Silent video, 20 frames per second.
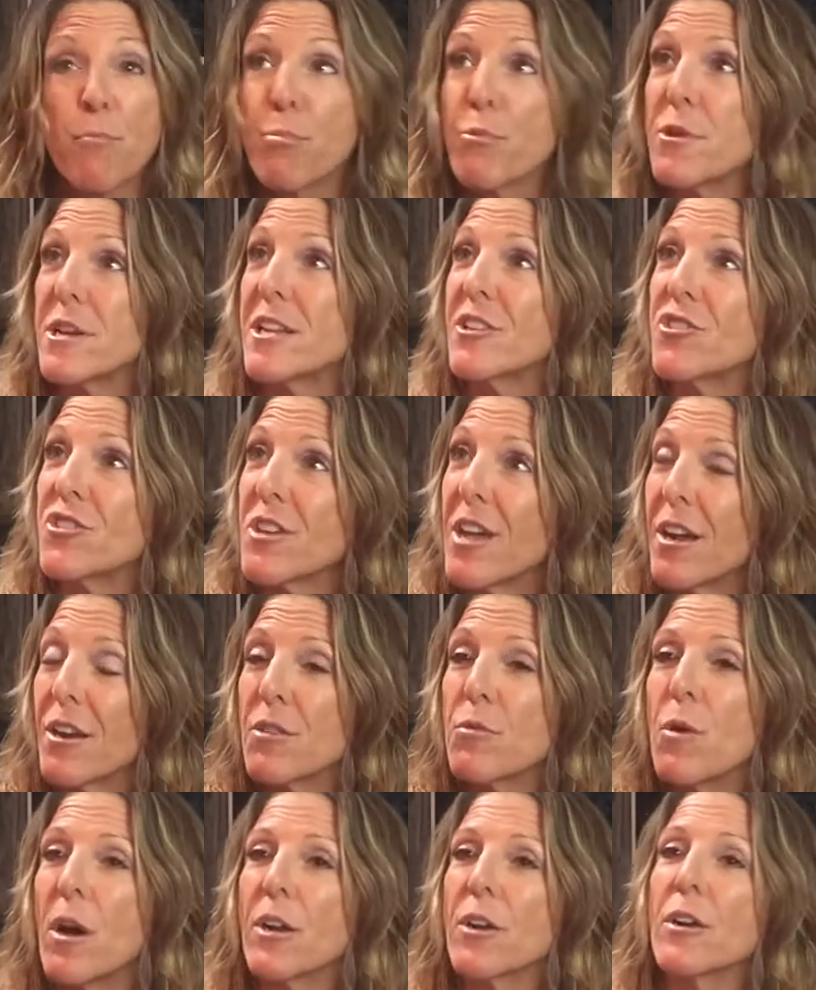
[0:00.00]
breach out
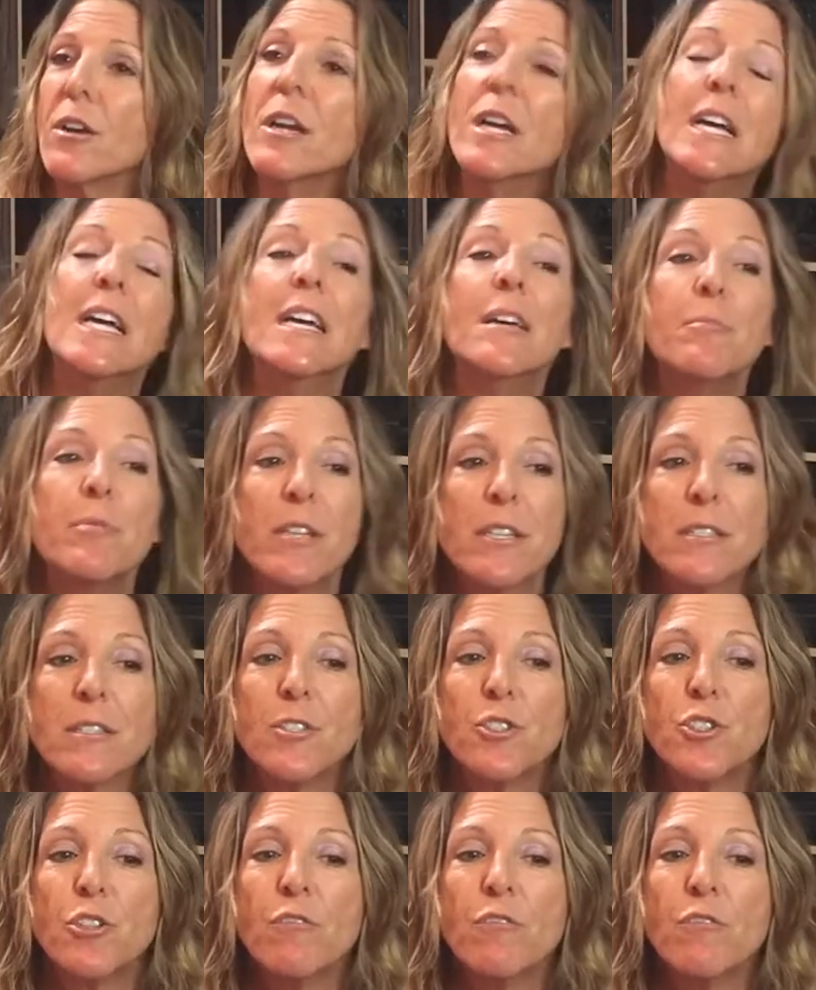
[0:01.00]
of the water because the